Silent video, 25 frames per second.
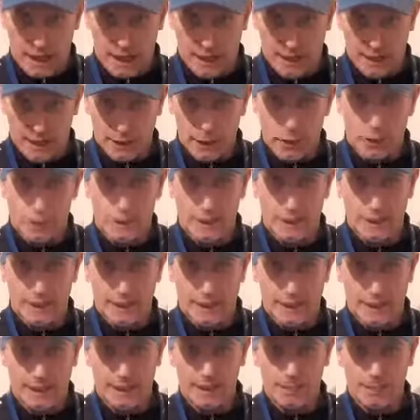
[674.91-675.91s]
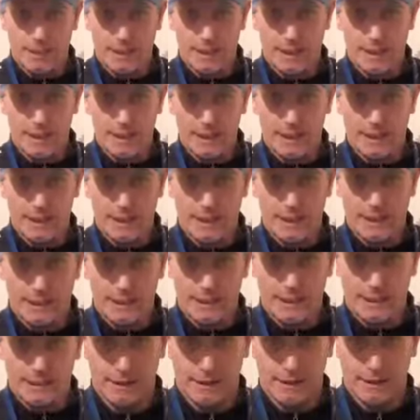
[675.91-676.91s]
and they know there's a crime being
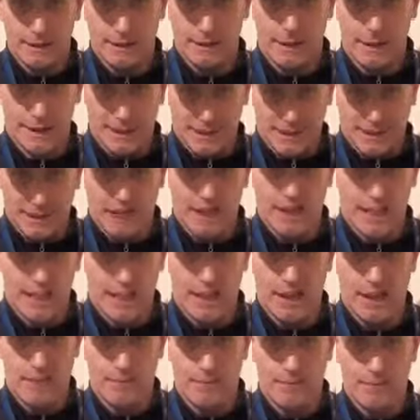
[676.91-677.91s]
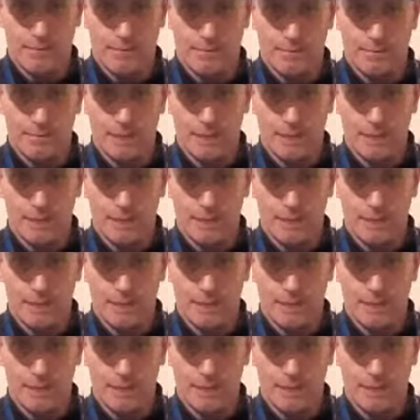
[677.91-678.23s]
committed, then it's a crime.